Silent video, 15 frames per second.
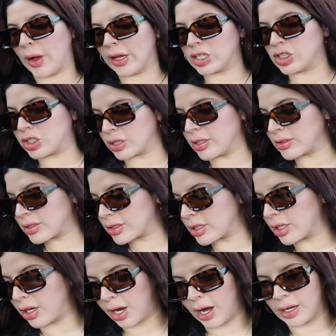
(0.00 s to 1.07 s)
I
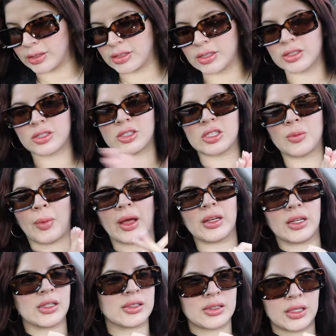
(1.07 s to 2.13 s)
just got to my
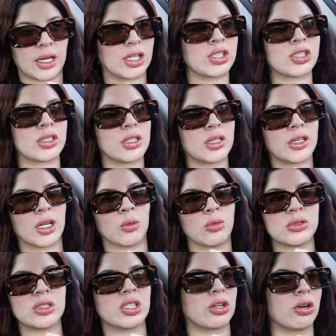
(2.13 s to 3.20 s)
destination. It
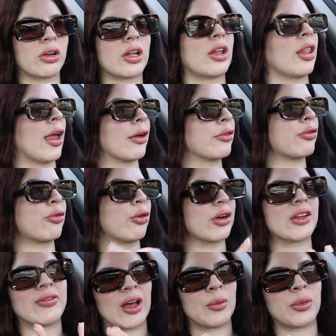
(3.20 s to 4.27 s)
was literally like
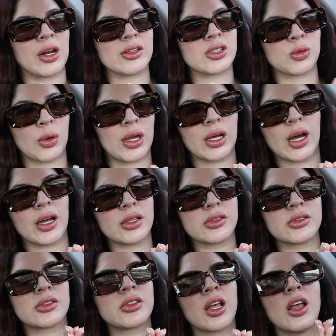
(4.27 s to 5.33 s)
45 minutes away,
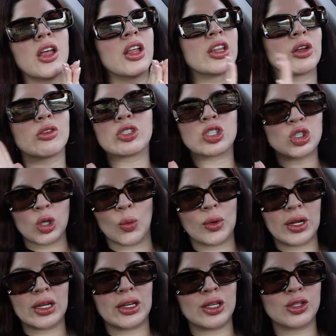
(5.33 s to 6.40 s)
guys. There were so
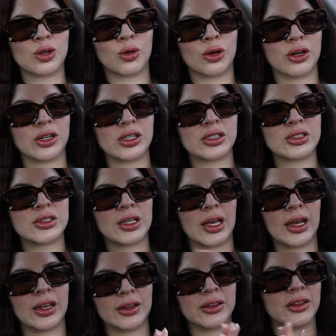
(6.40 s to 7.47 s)
many detours.
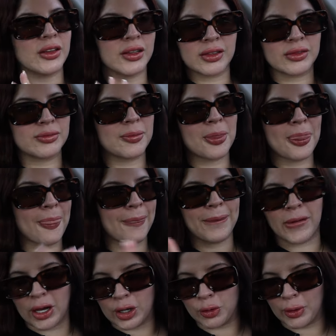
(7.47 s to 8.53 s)

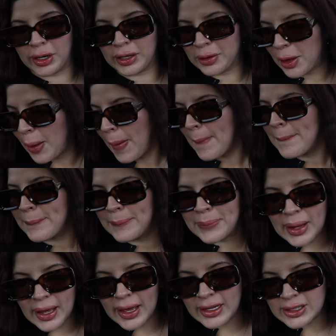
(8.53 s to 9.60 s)
Annoying.
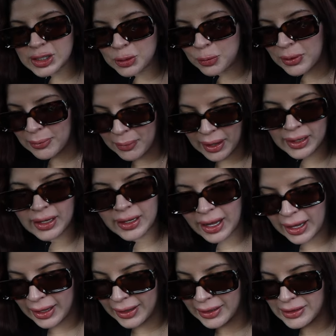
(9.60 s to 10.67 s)
But we made it,
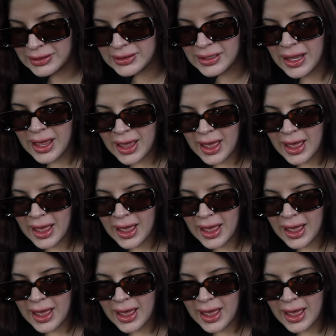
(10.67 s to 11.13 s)
guys.